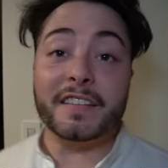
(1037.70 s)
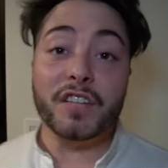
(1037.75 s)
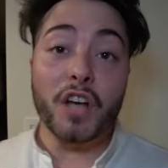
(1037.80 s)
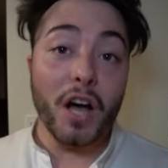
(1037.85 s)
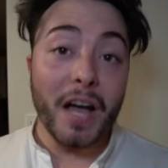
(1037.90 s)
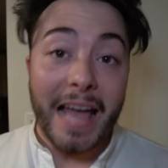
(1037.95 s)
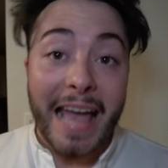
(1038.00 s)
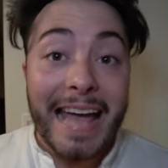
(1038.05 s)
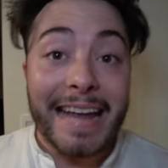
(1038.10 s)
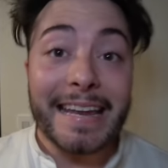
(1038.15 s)

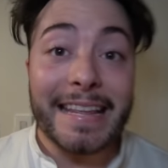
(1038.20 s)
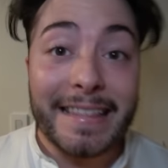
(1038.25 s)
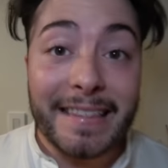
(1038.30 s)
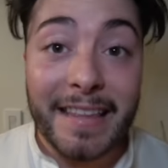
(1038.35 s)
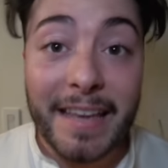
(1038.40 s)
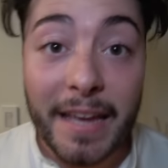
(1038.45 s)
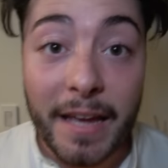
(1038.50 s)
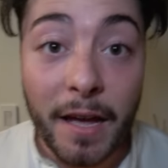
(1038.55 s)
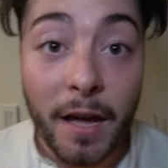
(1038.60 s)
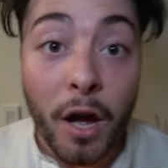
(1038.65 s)
saw
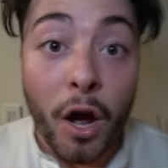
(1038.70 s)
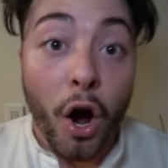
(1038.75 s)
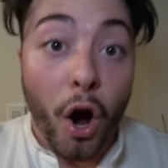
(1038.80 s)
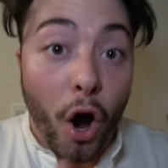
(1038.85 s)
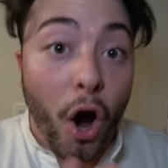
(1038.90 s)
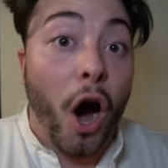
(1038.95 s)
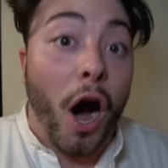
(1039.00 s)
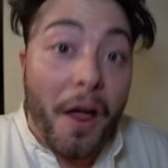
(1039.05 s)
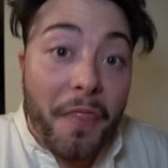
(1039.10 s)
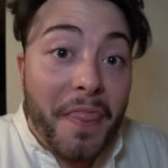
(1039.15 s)
anything
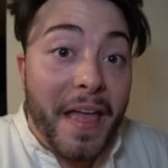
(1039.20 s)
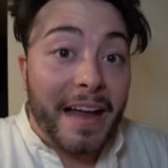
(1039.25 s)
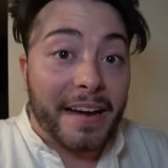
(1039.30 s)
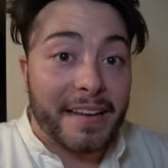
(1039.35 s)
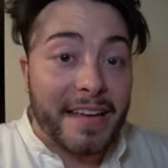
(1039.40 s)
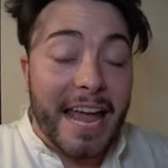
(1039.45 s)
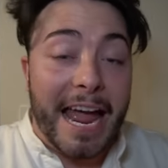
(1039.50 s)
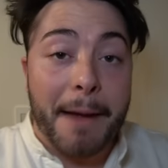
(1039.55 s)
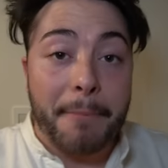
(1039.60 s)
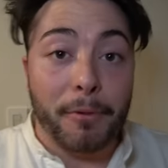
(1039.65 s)
on that
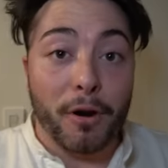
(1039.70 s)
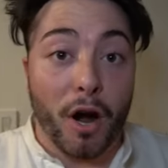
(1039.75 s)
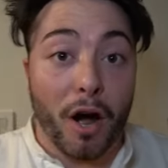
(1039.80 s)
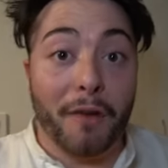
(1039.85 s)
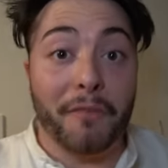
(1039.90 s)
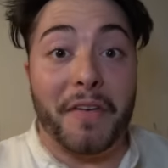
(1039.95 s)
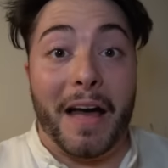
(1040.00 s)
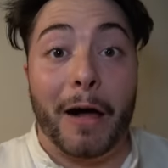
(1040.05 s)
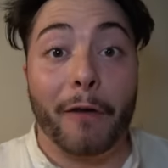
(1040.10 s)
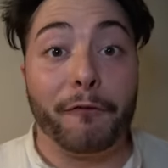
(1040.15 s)
camera
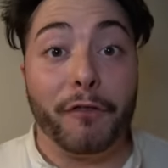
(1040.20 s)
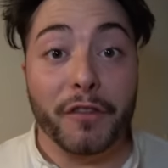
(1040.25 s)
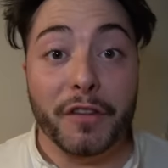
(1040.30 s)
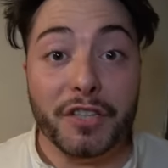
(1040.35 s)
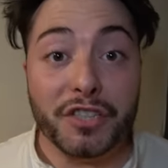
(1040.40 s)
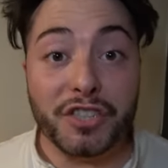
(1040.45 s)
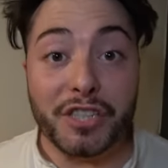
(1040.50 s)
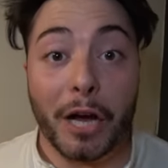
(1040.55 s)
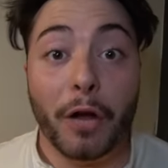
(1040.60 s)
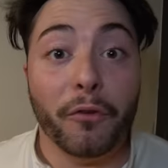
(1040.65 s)
of Elf on the
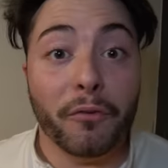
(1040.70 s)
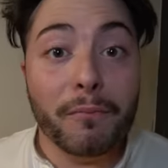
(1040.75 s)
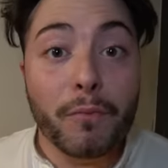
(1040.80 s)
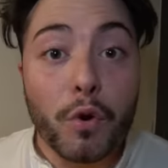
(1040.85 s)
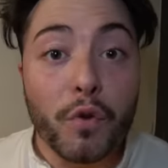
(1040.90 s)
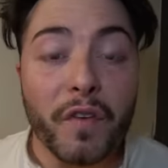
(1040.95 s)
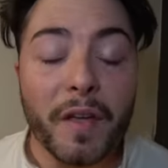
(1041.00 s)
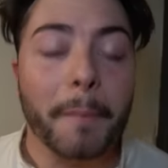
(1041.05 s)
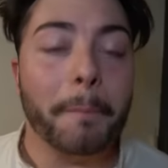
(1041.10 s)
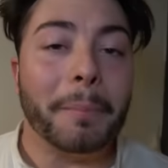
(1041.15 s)
Shelf
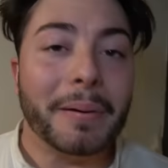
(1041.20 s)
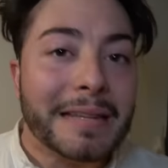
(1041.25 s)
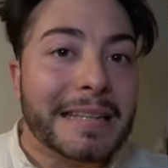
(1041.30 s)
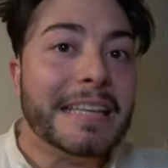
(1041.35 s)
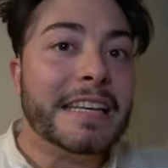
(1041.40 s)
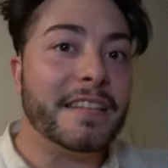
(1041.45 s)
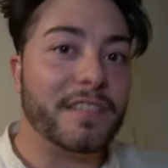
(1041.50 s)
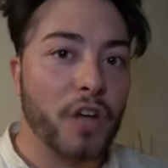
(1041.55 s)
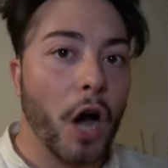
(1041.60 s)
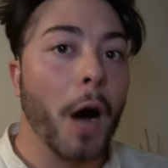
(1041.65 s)
moving,
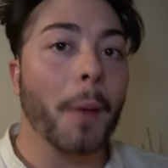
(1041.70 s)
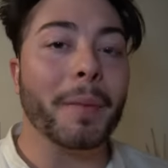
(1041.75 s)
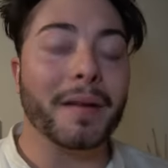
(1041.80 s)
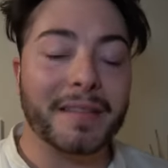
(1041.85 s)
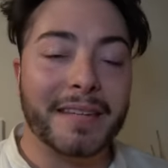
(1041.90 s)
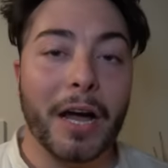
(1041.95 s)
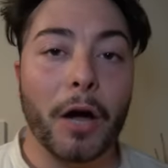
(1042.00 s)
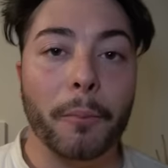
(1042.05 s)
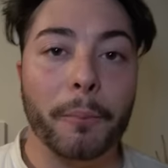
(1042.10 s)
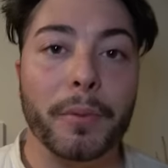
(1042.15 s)
please comment
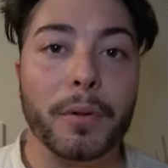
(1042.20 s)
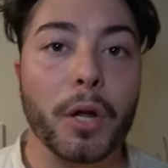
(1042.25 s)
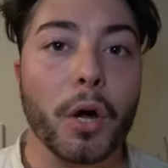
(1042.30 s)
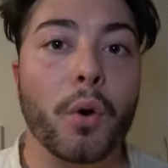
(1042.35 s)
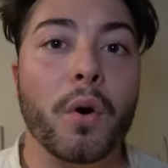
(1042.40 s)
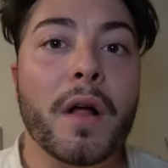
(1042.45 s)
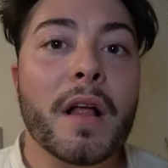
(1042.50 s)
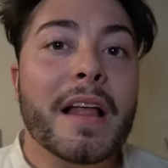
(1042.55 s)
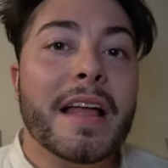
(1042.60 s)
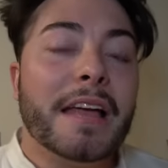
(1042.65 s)
down
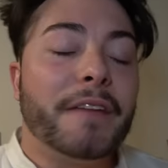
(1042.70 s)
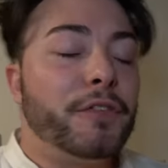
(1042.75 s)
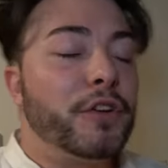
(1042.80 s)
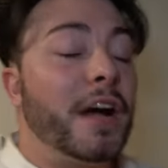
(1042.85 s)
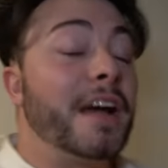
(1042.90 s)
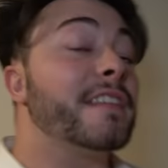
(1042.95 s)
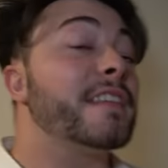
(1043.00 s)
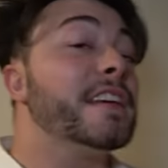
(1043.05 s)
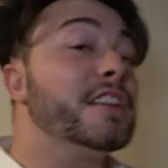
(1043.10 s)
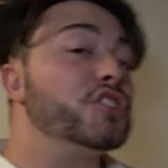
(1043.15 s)
below. If you
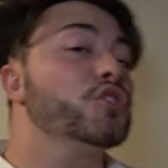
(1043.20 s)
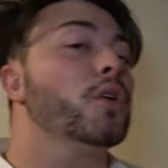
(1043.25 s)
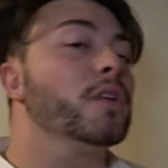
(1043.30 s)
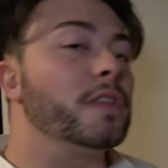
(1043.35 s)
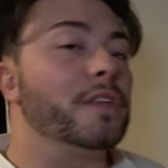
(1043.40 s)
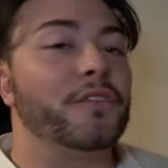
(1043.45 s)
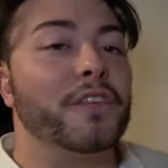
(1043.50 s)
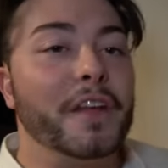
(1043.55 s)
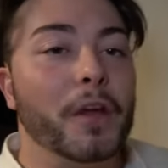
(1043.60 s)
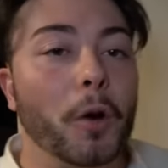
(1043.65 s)
guys enjoyed
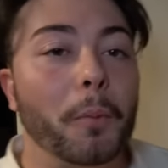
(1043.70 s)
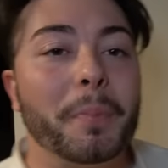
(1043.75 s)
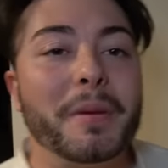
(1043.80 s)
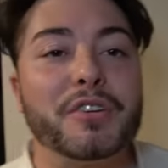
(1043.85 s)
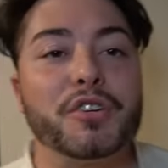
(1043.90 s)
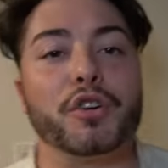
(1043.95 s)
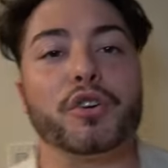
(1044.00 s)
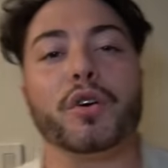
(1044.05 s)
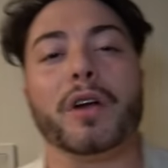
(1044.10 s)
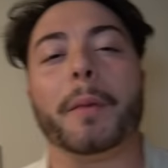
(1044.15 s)
the video, be
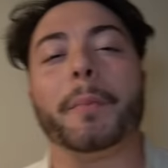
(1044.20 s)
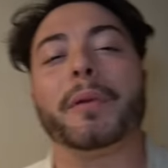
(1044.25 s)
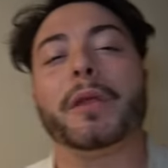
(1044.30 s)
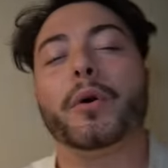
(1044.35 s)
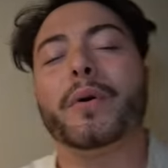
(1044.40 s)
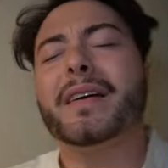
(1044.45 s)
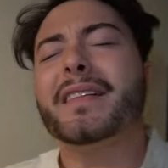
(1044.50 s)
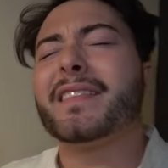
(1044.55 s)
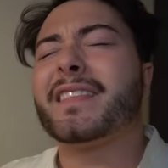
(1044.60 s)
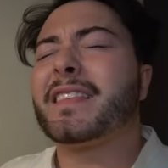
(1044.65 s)
sure to go down
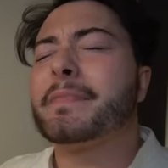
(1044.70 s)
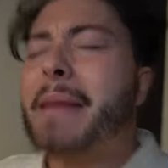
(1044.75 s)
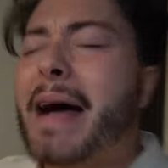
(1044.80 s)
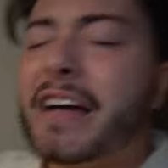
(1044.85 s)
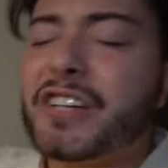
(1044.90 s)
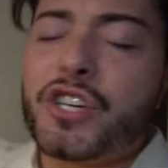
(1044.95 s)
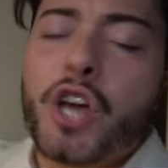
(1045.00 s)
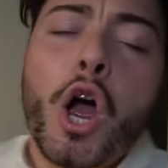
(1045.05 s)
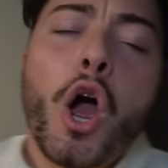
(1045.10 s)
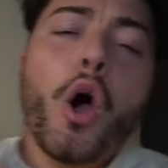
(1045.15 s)
below and
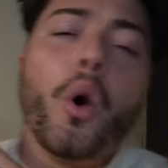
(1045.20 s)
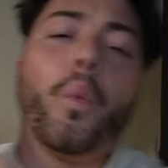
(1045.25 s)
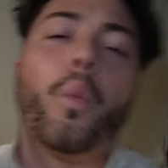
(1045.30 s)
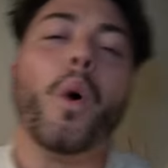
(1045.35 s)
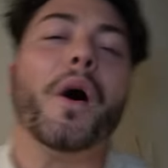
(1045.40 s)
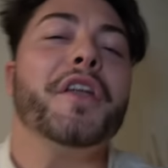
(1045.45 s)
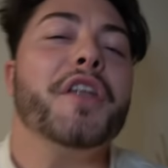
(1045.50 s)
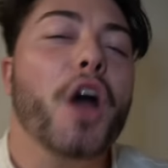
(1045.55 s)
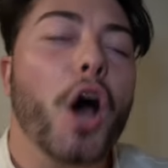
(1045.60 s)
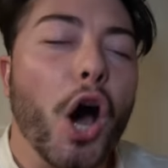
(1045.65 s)
smash
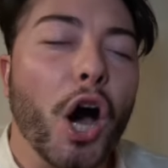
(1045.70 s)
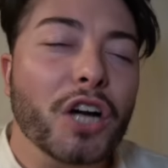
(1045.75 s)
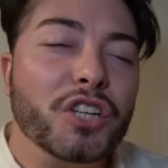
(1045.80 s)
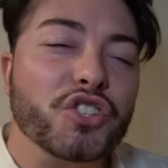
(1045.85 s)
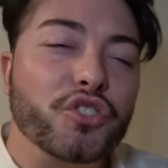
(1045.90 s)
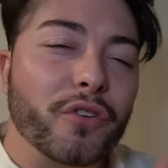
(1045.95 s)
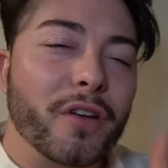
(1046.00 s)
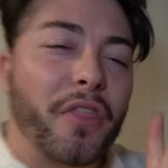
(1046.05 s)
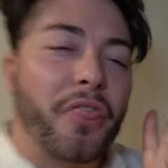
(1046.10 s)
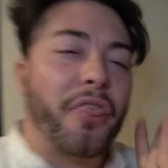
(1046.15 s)
one
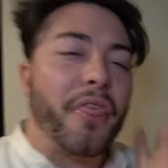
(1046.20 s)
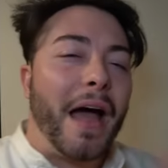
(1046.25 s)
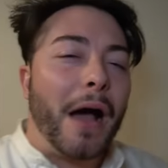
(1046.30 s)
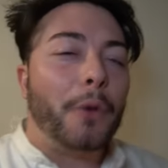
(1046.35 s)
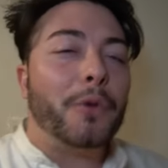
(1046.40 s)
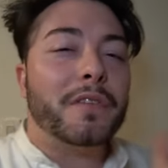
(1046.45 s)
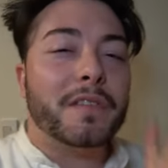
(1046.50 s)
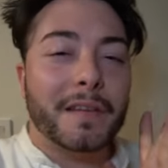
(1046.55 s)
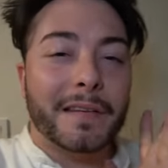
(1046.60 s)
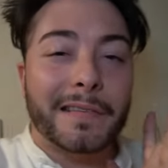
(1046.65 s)
hundred
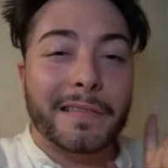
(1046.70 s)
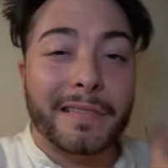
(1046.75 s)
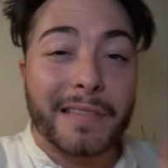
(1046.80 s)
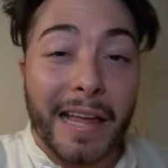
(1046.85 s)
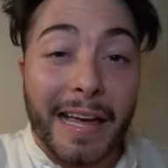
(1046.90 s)
thousand